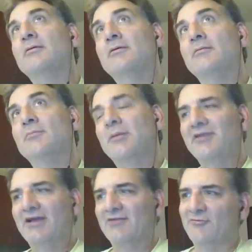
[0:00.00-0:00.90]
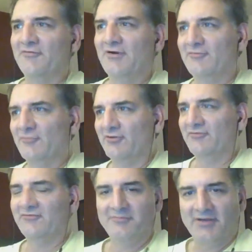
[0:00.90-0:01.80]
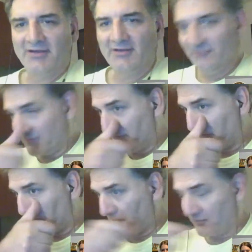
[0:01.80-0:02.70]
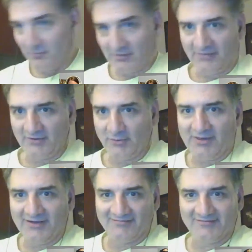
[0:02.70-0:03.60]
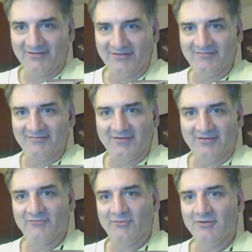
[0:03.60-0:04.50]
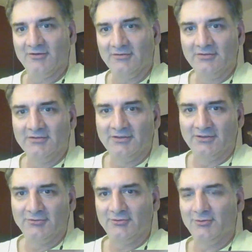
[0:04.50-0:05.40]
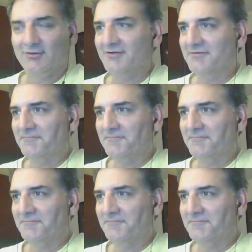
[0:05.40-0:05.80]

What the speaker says: Probably not too far, 20-some miles up to, I think Watkins Glen still has one in New York.